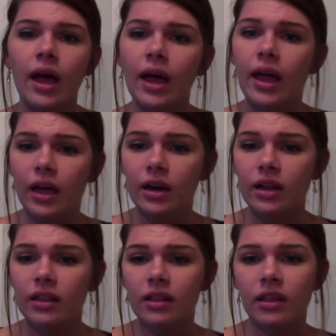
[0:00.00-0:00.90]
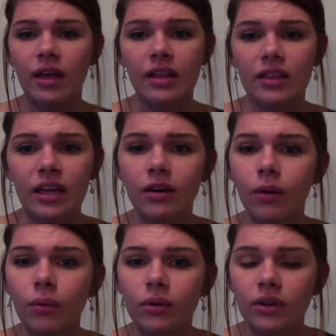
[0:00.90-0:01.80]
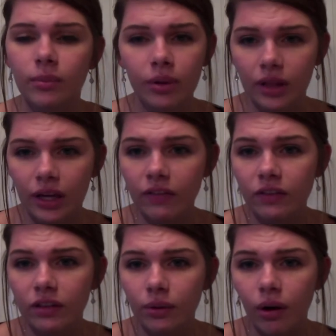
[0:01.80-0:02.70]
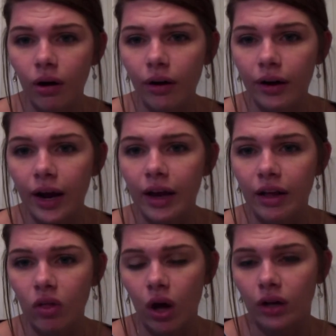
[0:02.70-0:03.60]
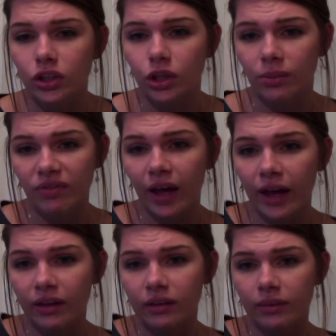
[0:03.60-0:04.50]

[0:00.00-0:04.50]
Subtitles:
and that they don't believe that there are any long-term effects.